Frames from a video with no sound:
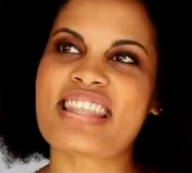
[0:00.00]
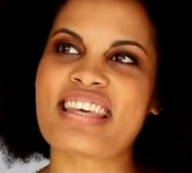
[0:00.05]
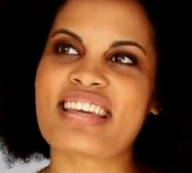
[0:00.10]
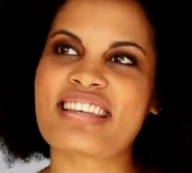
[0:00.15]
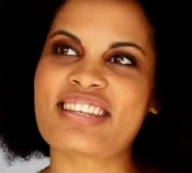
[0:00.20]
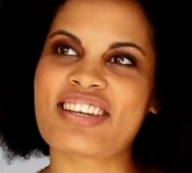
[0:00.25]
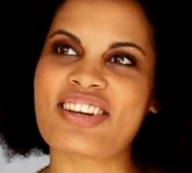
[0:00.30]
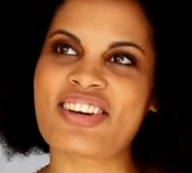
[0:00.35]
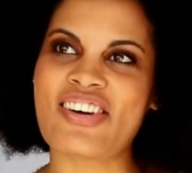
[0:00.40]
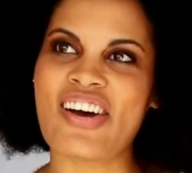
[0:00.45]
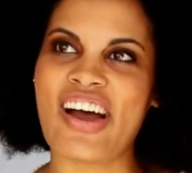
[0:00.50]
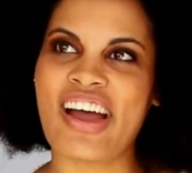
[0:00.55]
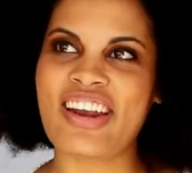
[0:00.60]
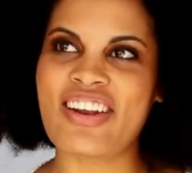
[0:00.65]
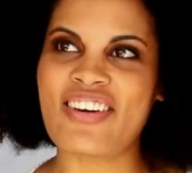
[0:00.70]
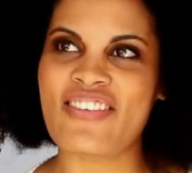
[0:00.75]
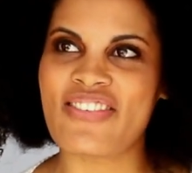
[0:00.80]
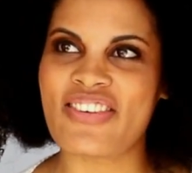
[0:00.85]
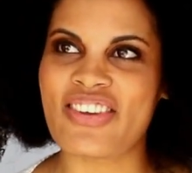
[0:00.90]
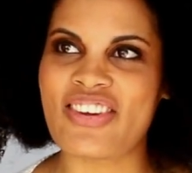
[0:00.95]
There's quite
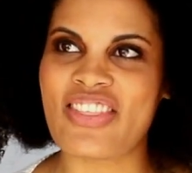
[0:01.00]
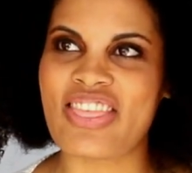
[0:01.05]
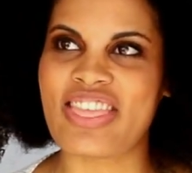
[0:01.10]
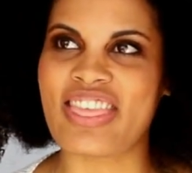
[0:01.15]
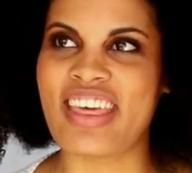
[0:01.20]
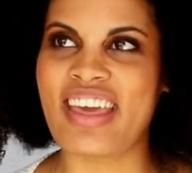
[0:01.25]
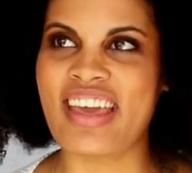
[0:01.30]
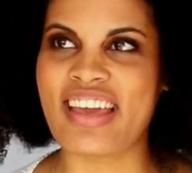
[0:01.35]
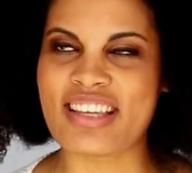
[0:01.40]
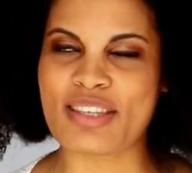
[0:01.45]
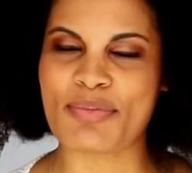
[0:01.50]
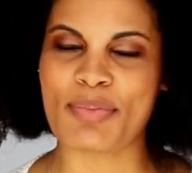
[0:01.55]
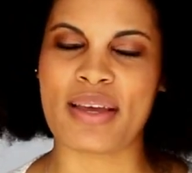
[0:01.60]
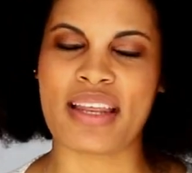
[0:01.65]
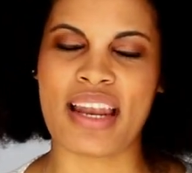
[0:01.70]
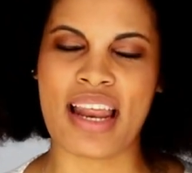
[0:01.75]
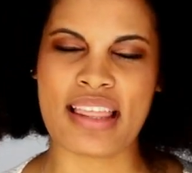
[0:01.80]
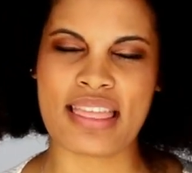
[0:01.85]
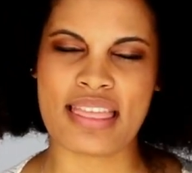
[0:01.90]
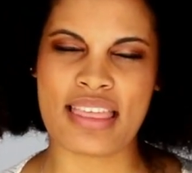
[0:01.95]
a few things, but
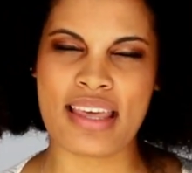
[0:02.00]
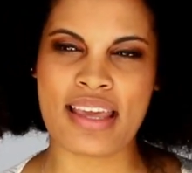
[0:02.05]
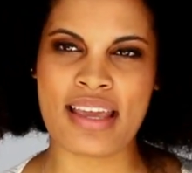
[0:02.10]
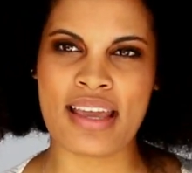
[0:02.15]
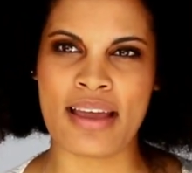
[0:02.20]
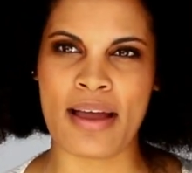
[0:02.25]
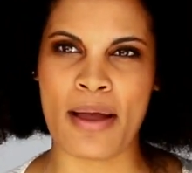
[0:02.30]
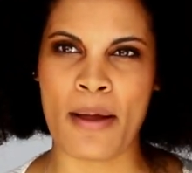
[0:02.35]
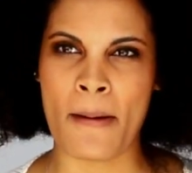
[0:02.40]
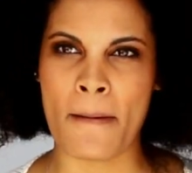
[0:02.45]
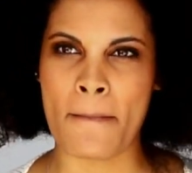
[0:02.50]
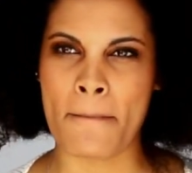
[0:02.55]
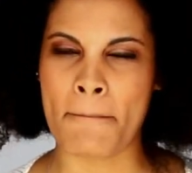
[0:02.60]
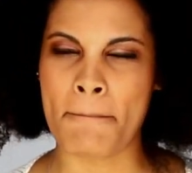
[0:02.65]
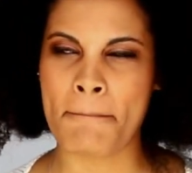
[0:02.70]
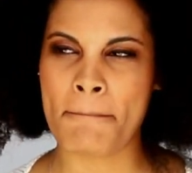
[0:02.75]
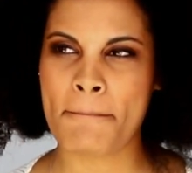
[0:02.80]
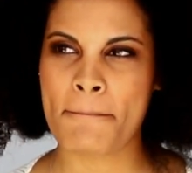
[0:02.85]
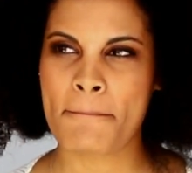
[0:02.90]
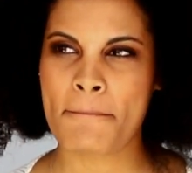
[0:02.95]
I think
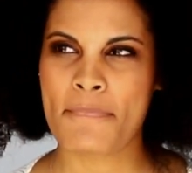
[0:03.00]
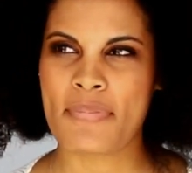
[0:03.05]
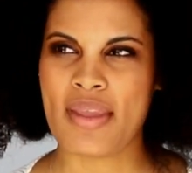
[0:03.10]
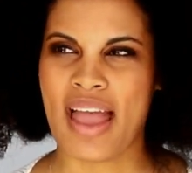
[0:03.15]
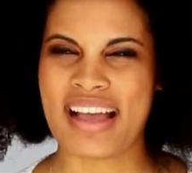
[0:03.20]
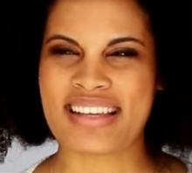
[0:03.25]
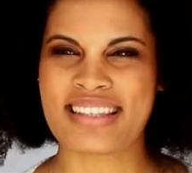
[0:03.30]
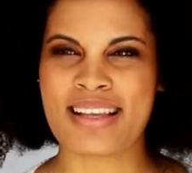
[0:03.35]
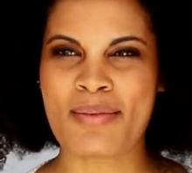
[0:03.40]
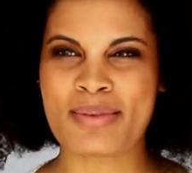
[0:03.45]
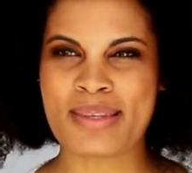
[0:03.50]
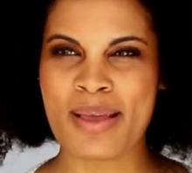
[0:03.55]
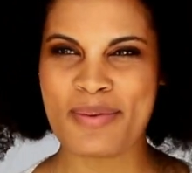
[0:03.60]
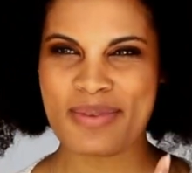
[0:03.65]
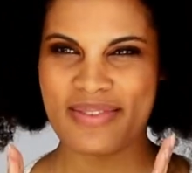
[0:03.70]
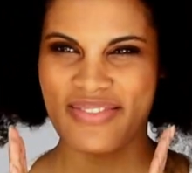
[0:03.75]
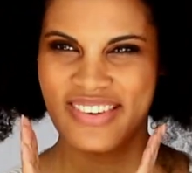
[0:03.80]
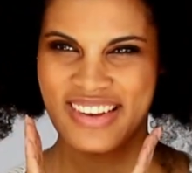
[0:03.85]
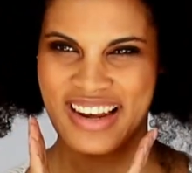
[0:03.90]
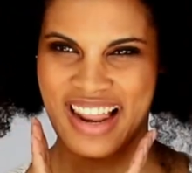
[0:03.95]
I sometimes
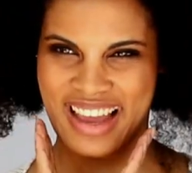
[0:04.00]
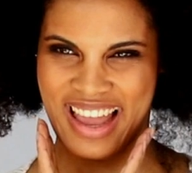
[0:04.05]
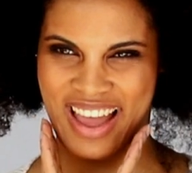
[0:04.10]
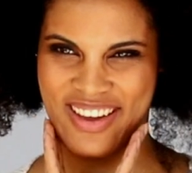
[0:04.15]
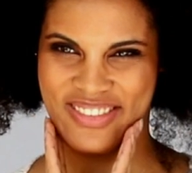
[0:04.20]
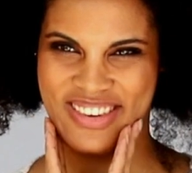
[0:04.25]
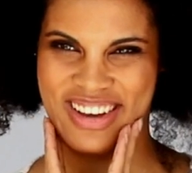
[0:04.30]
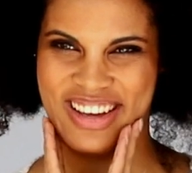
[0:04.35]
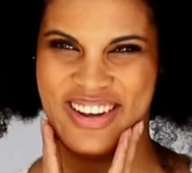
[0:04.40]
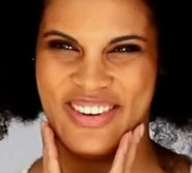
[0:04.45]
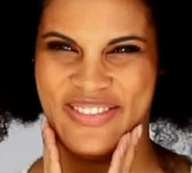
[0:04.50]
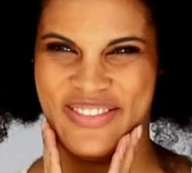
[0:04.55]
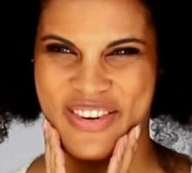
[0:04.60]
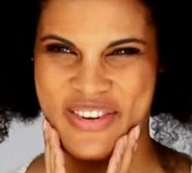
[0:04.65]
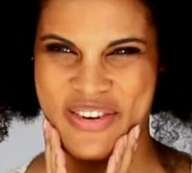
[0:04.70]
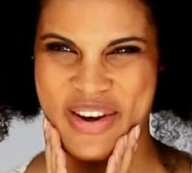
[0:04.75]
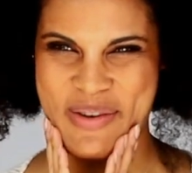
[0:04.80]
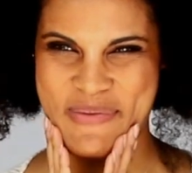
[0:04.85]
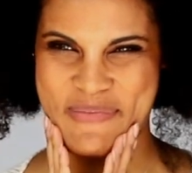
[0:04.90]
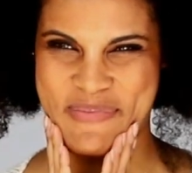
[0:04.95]
feel like I've got a
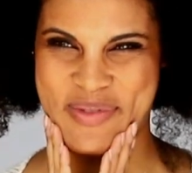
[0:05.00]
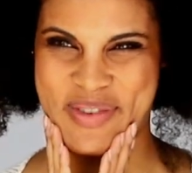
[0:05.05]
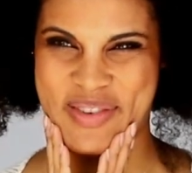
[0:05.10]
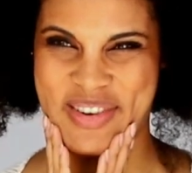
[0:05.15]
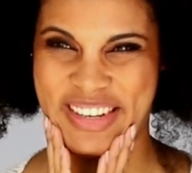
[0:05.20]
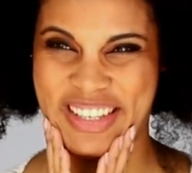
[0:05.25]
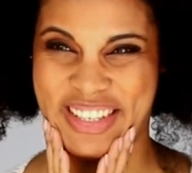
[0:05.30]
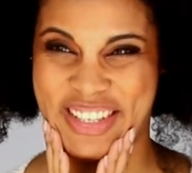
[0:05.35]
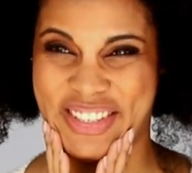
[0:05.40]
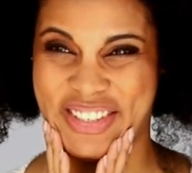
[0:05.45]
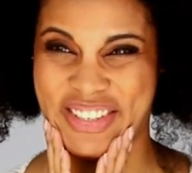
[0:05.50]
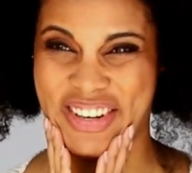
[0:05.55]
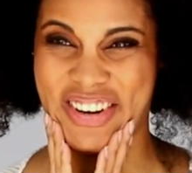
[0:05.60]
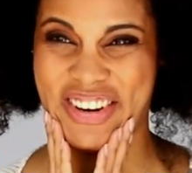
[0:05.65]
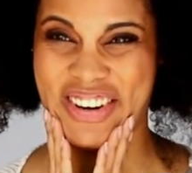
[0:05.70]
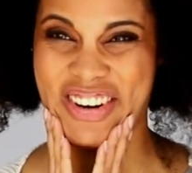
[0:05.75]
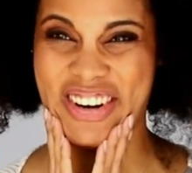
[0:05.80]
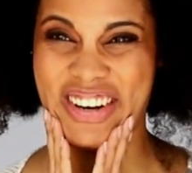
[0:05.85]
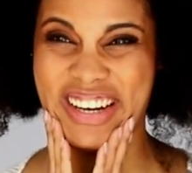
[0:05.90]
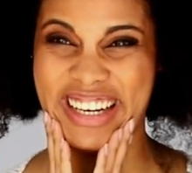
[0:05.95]
very broad
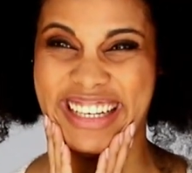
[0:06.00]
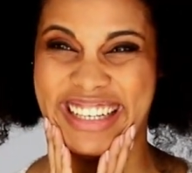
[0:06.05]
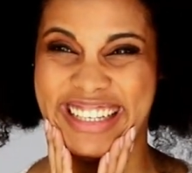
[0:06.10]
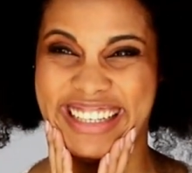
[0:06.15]
jaw.